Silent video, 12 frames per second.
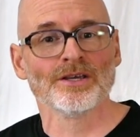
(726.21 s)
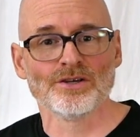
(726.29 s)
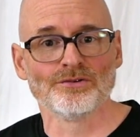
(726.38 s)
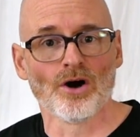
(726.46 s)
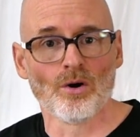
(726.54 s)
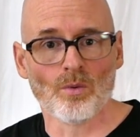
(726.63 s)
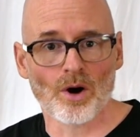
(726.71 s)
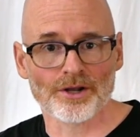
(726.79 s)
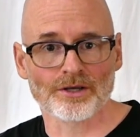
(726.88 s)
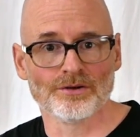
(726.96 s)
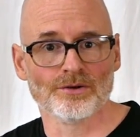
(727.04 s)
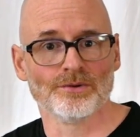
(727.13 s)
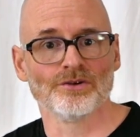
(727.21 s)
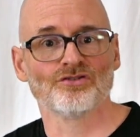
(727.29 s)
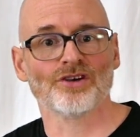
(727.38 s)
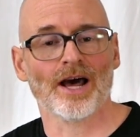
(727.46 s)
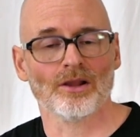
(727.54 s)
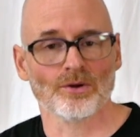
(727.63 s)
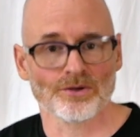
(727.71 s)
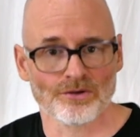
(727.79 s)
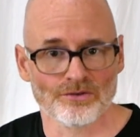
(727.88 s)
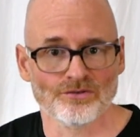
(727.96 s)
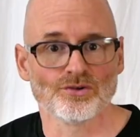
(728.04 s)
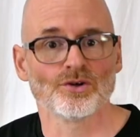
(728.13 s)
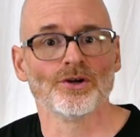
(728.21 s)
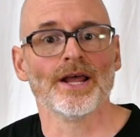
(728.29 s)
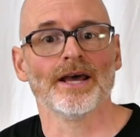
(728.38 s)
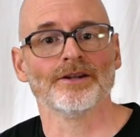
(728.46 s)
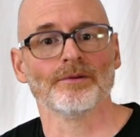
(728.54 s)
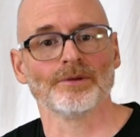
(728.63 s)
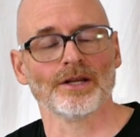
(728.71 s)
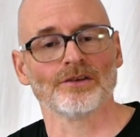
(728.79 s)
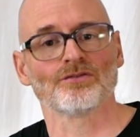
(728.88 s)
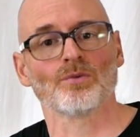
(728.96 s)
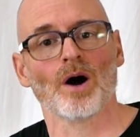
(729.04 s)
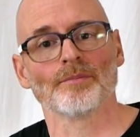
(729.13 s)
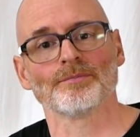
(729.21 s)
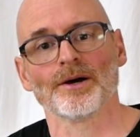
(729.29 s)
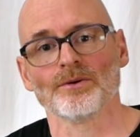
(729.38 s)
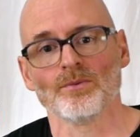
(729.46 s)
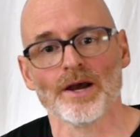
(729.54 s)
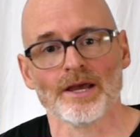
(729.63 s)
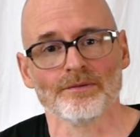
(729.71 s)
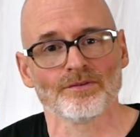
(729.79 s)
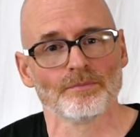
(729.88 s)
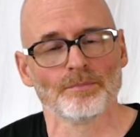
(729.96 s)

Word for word: you don't want to canoe this shallow because you could end up getting swamped by the waves.